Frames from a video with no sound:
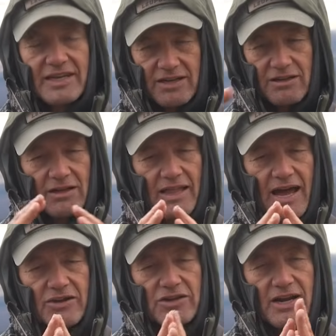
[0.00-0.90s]
It'll
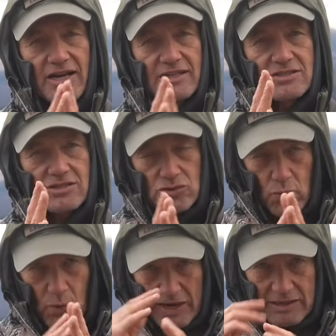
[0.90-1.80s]
allow your hands to
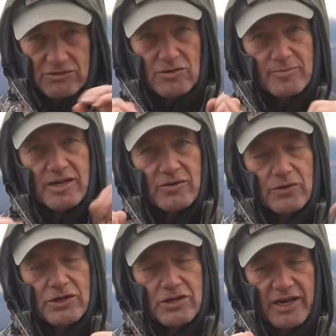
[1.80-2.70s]
sweat a little bit
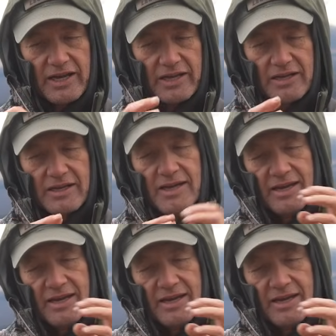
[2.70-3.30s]
when you're hiking,